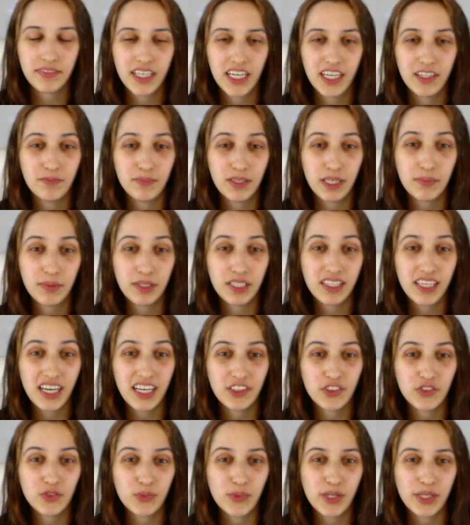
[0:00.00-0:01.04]
and maybe
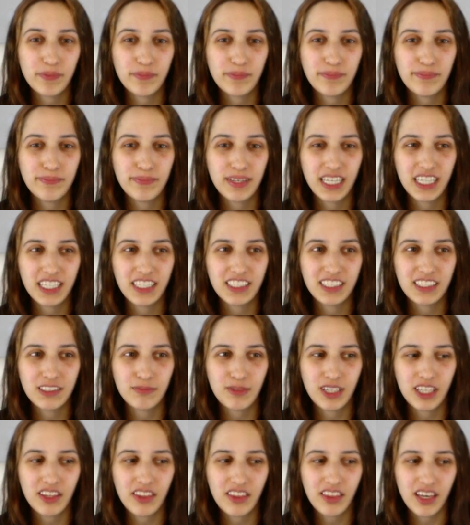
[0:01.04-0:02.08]
that's what makes
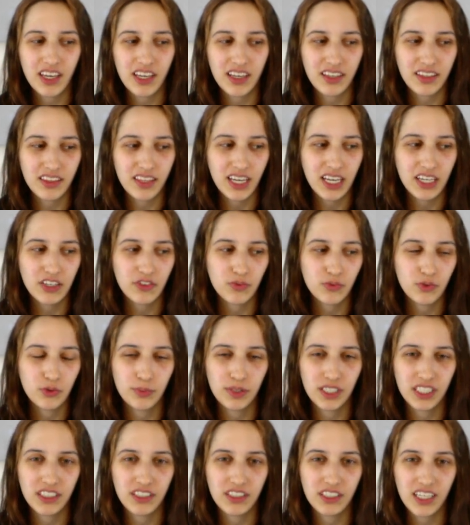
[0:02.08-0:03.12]
me think that
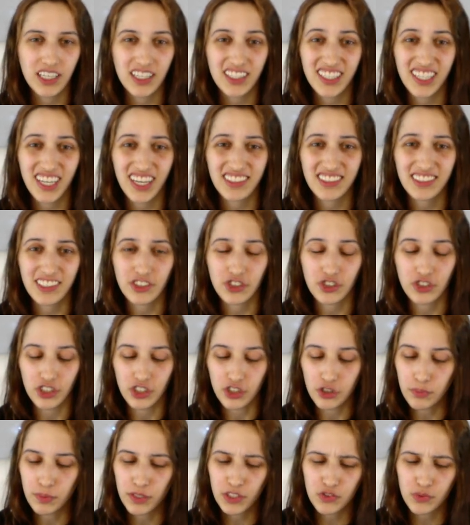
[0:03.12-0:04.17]
ruby Kit Kats are a
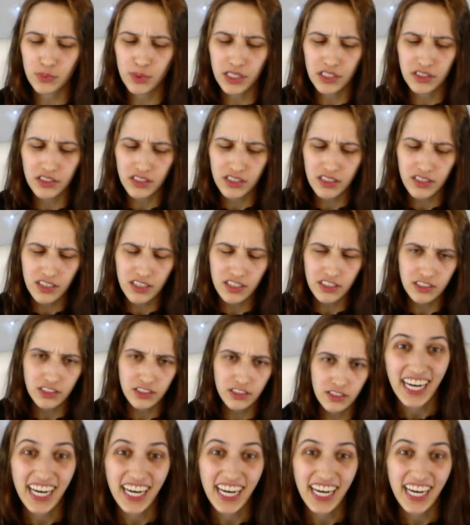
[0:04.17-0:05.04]
little bit sweeter than this.